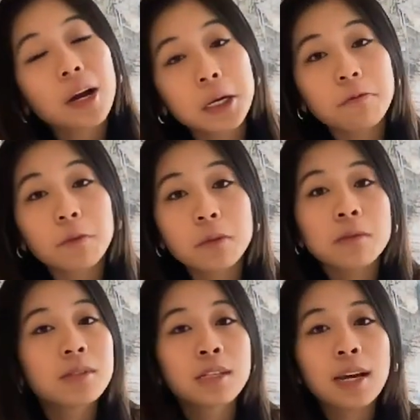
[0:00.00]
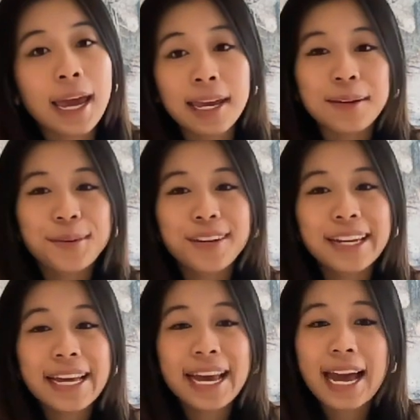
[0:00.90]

confused, angry,